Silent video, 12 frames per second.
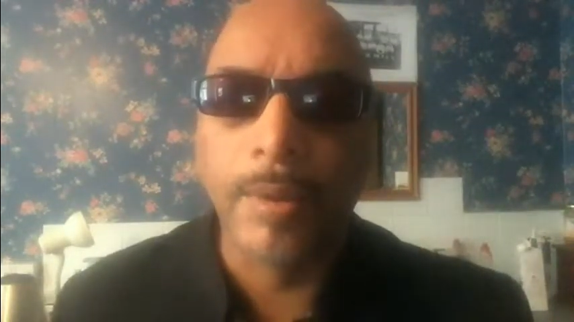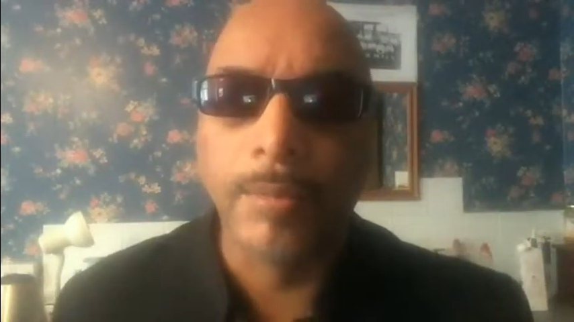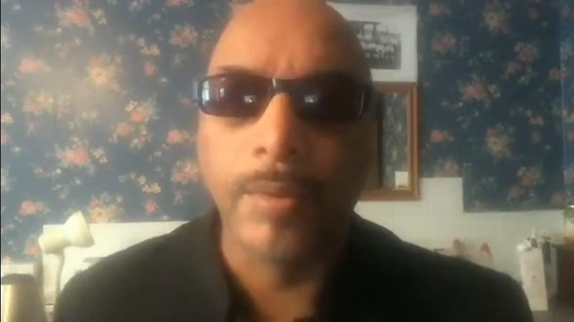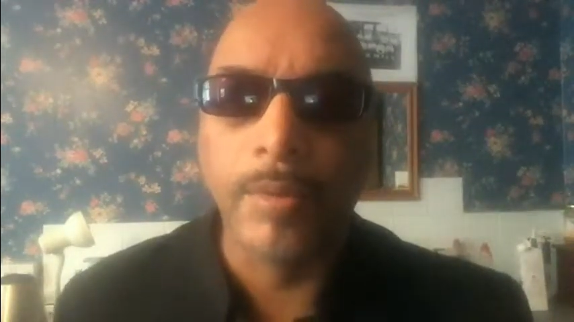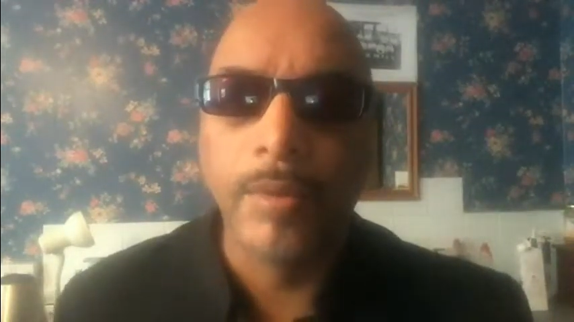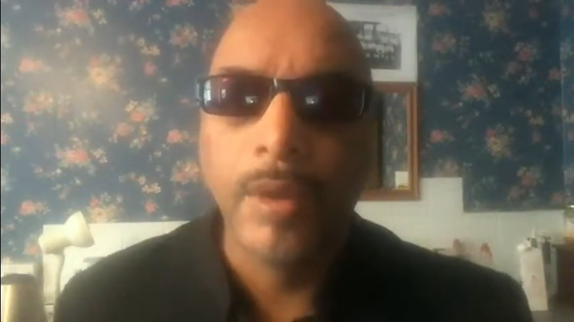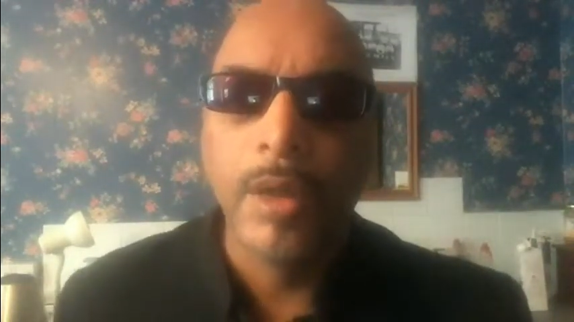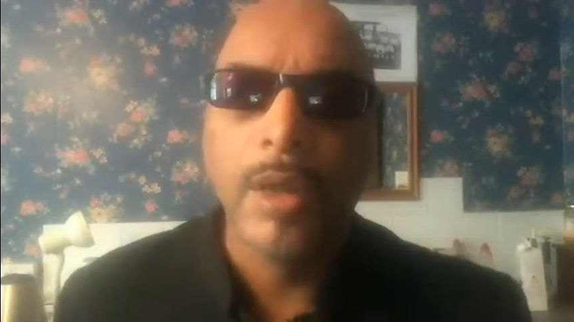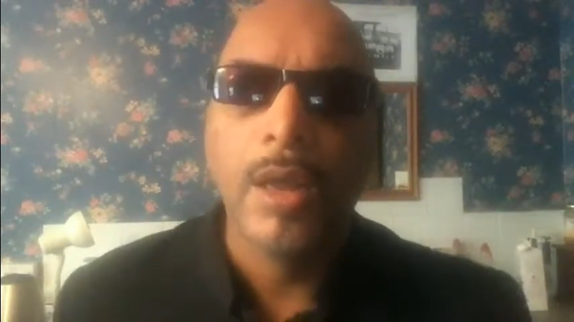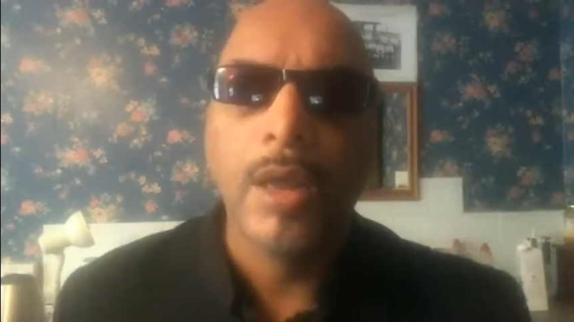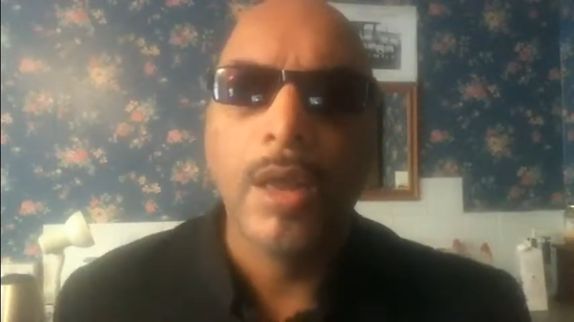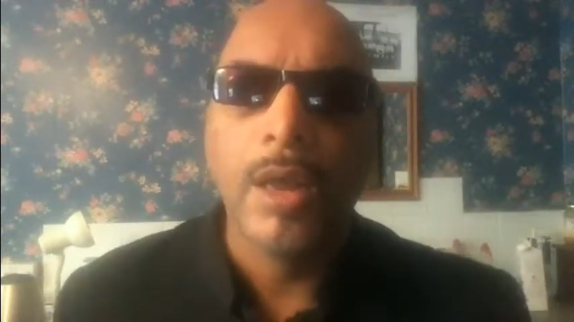moment.
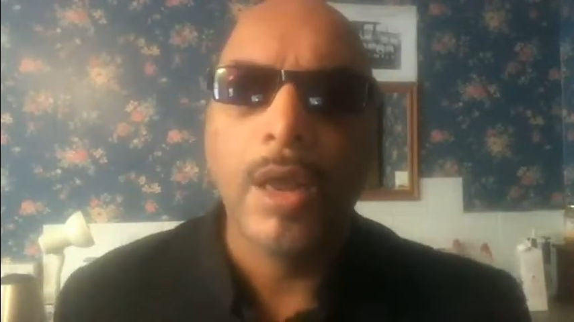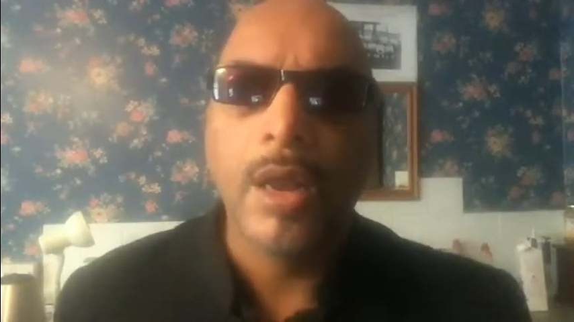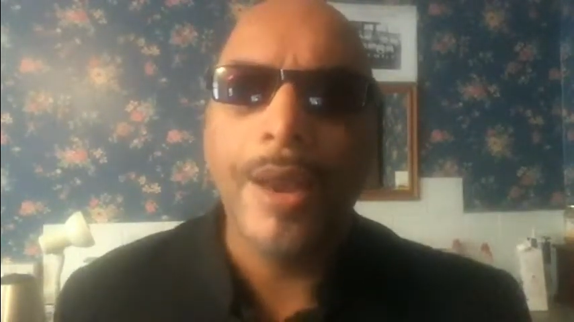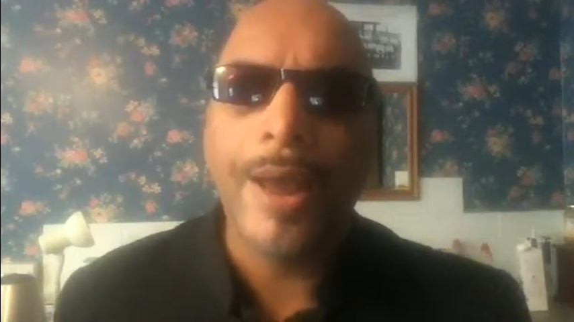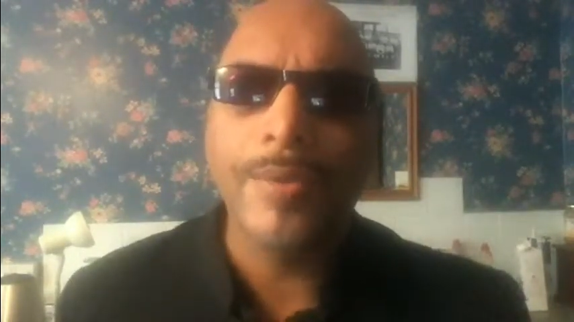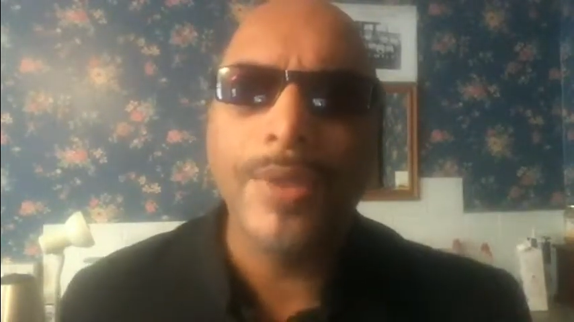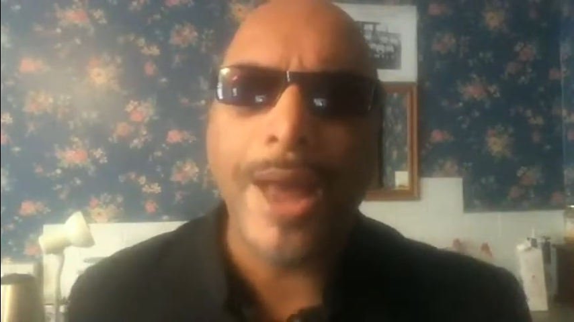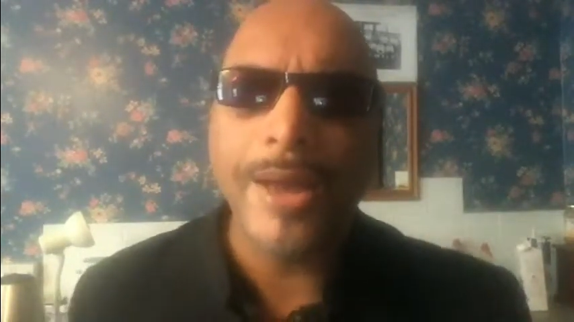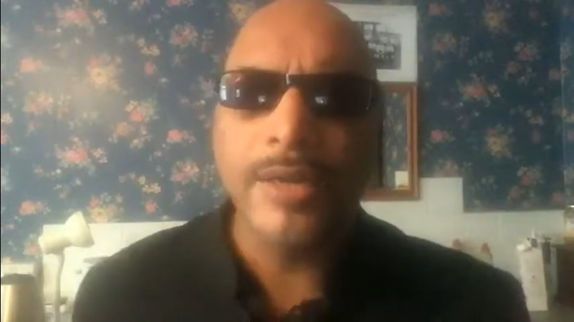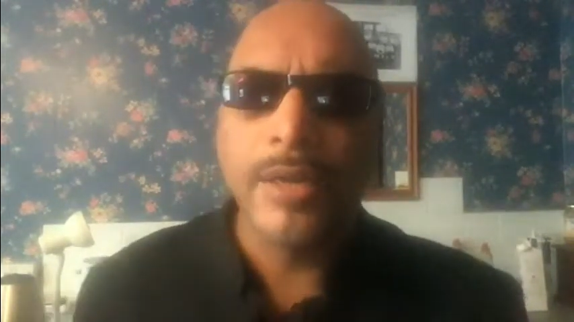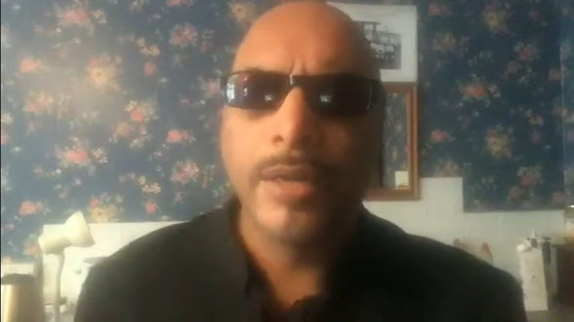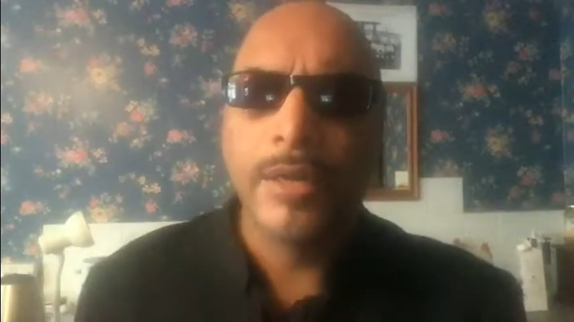Now
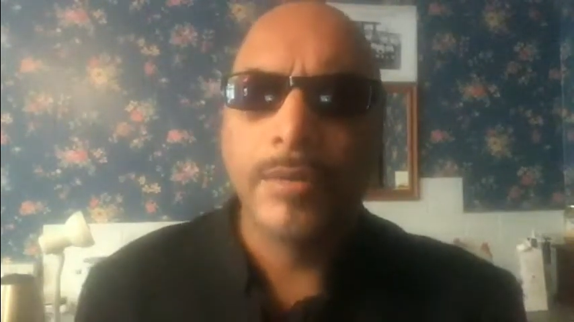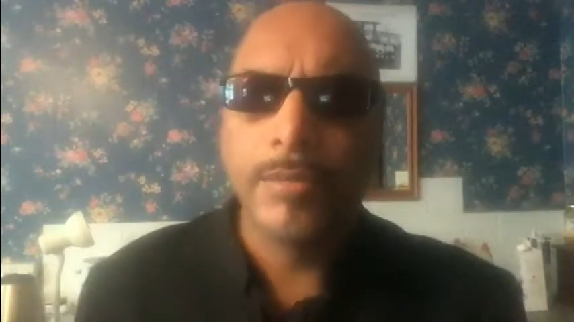that